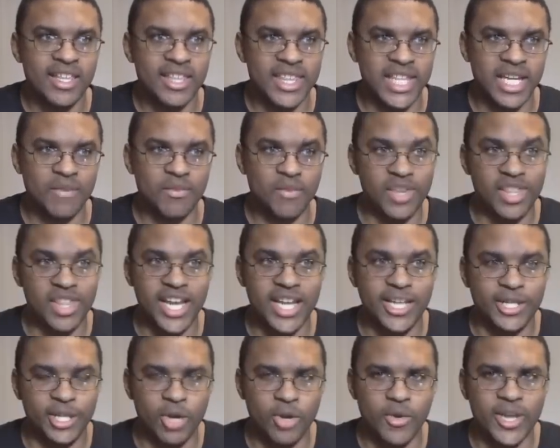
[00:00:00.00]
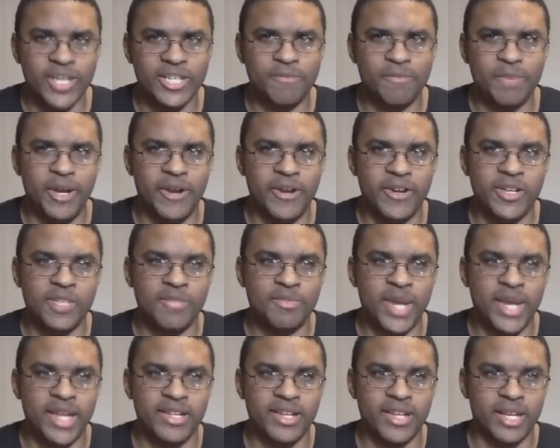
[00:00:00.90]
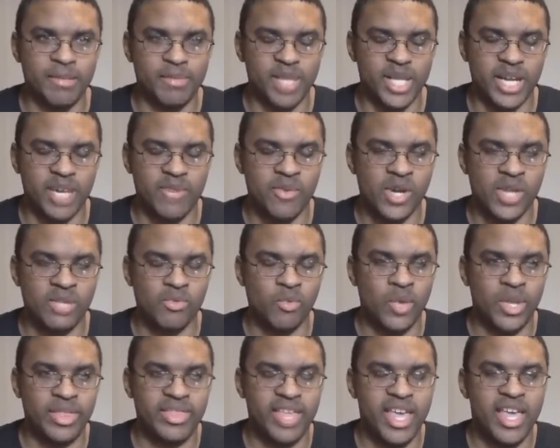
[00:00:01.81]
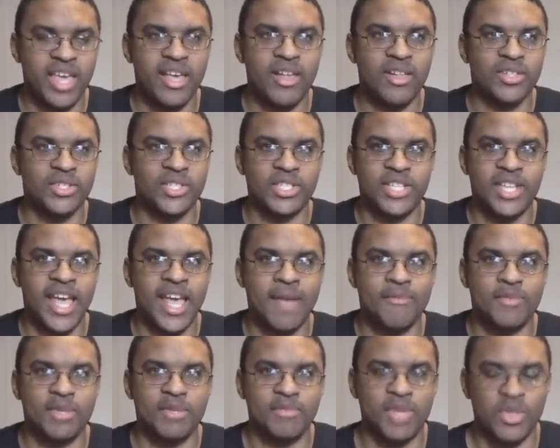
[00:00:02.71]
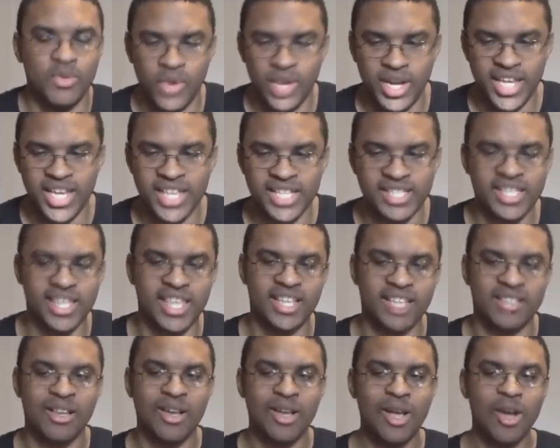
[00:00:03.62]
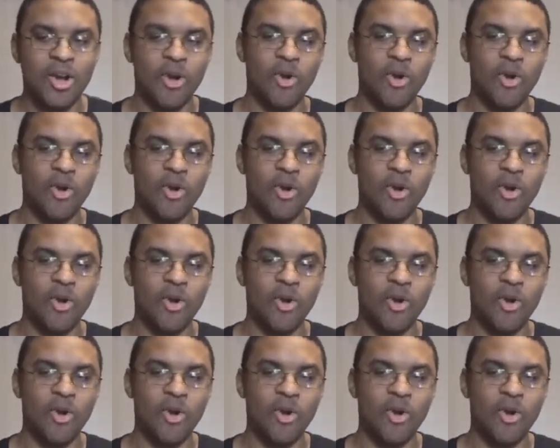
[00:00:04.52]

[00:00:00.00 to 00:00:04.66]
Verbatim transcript: then when they do experience pain, they're going to be like, what the hell just happened to me? What is this?